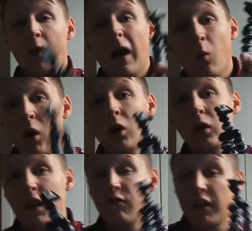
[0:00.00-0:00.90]
I will
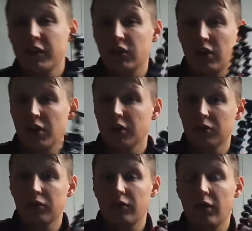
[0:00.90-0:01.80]
leave this in
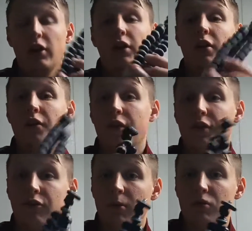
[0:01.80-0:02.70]
the
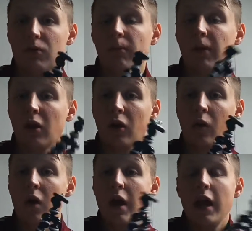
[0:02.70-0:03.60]
description
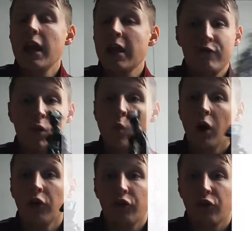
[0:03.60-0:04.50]
below if you
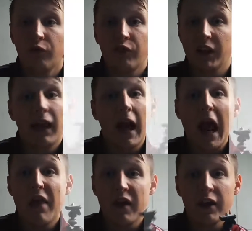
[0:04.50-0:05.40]
want something
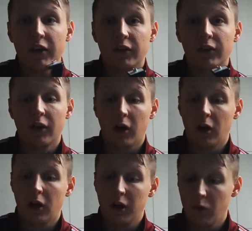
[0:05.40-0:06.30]
like this,
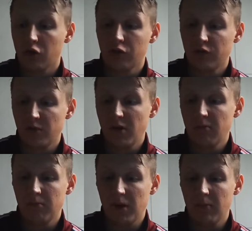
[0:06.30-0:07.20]
or you want something a
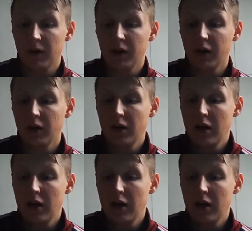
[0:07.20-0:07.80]
bit bigger.